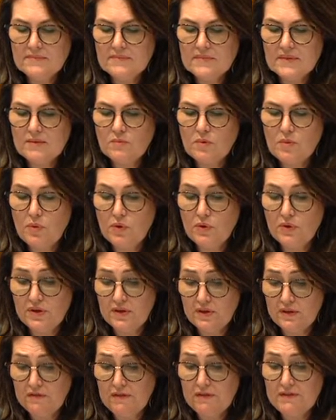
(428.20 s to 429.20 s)
reported
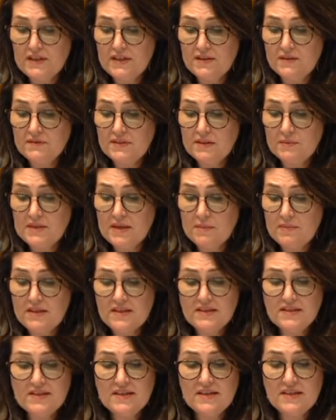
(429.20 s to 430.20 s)
on the 15th of September
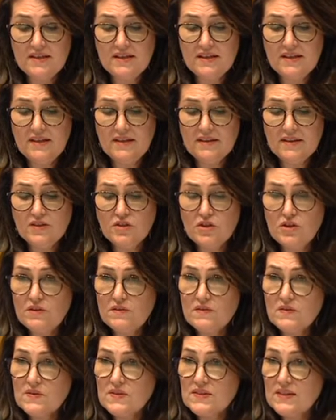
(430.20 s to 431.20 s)
this year, that due to
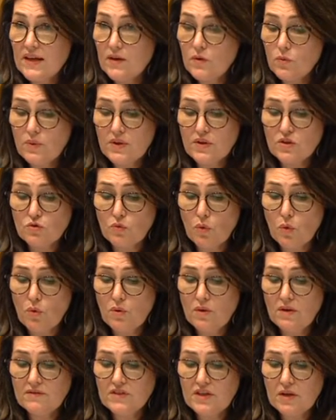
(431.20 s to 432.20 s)
the sudden
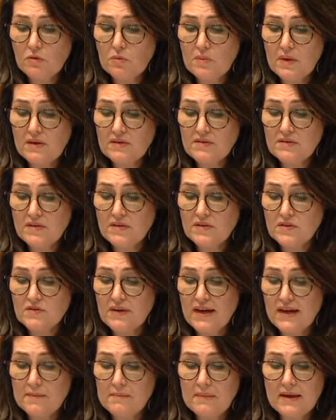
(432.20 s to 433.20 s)
withdrawal of General Motors in the
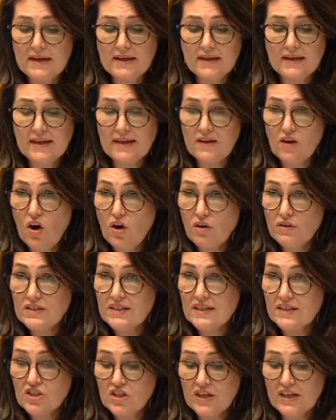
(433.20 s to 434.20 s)
Australian market and
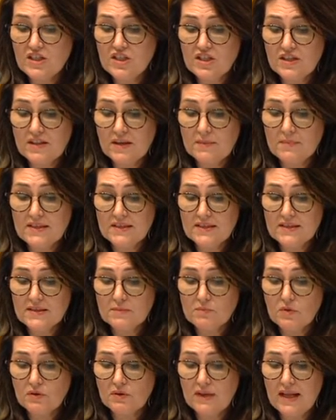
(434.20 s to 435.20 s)
Honda changing their business
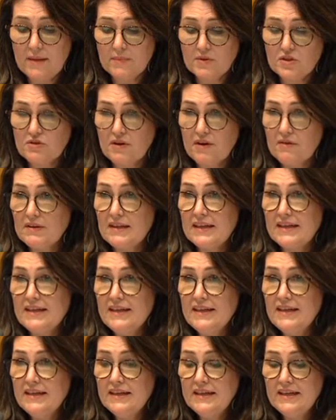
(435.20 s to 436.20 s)
model
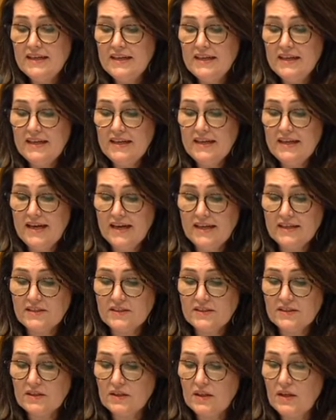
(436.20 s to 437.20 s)
arbitrarily, he had
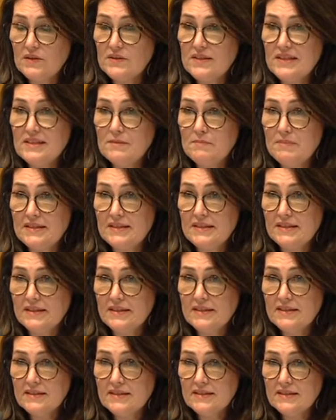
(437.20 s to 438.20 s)
to close his
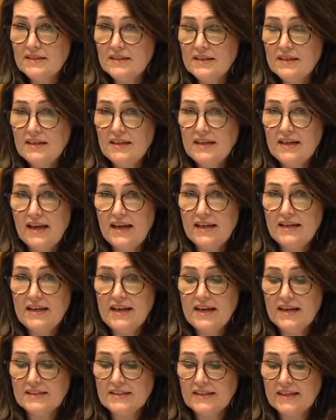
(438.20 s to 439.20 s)
business and he
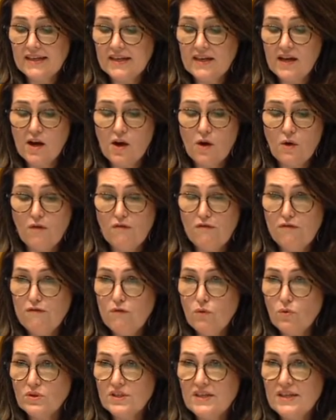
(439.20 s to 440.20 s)
had to let go of
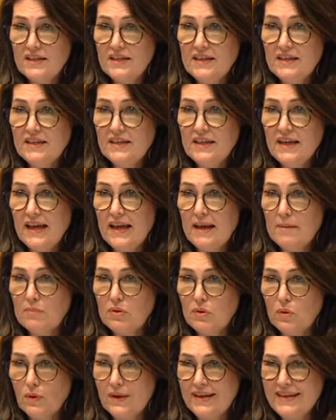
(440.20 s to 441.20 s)
40
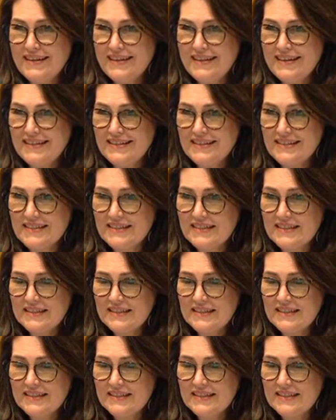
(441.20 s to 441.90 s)
employees.